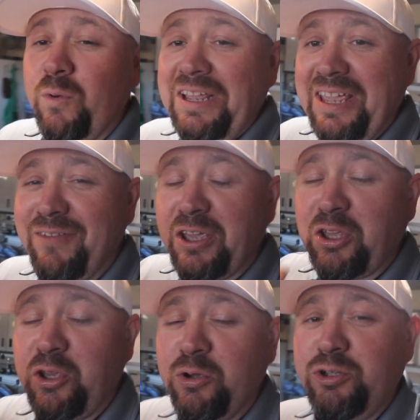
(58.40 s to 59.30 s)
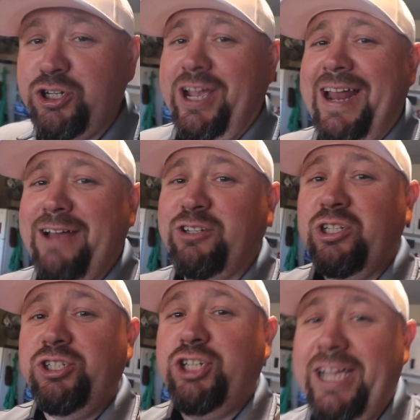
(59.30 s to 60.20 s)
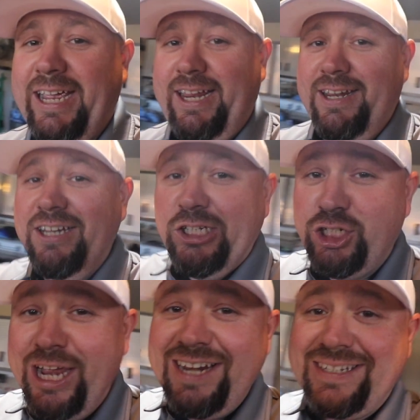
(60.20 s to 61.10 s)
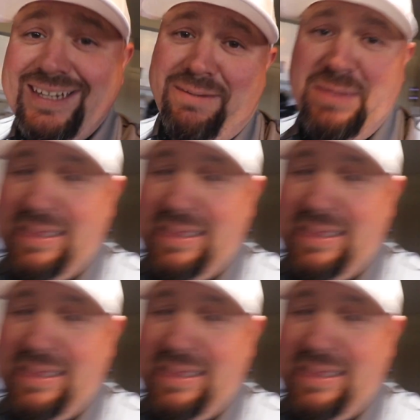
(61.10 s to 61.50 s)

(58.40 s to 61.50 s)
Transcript: want to give a huge shout out to Jay. Jay sent me